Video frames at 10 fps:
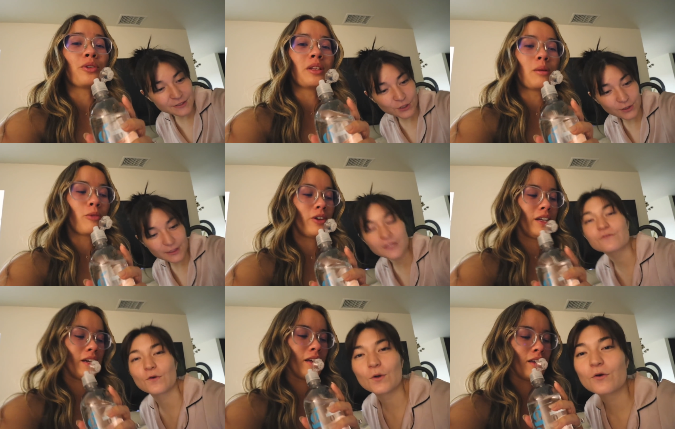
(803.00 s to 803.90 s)
Speaker 1: it in the
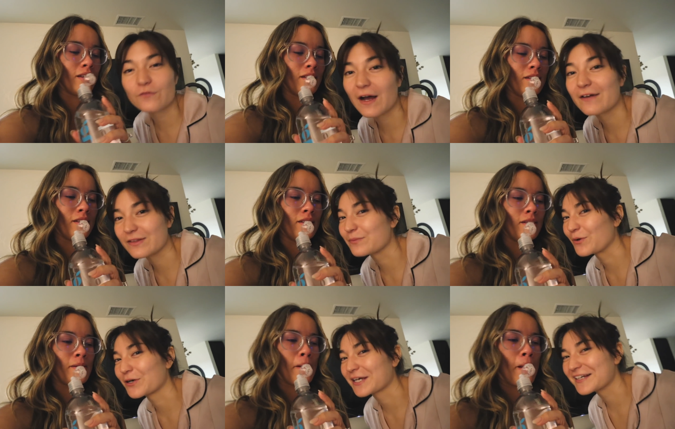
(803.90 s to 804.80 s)
morning. four oh five in the
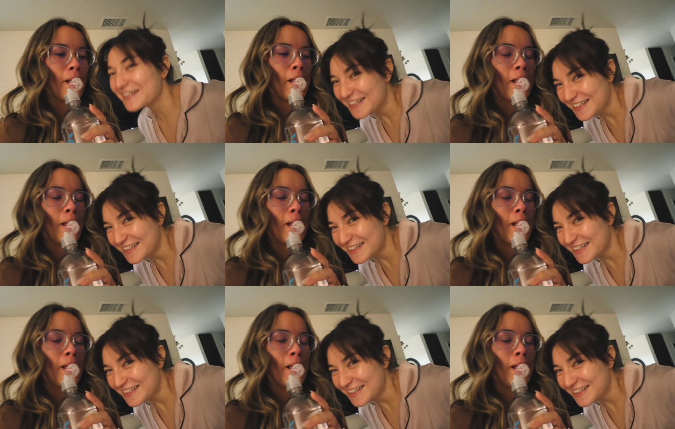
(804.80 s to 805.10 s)
morning.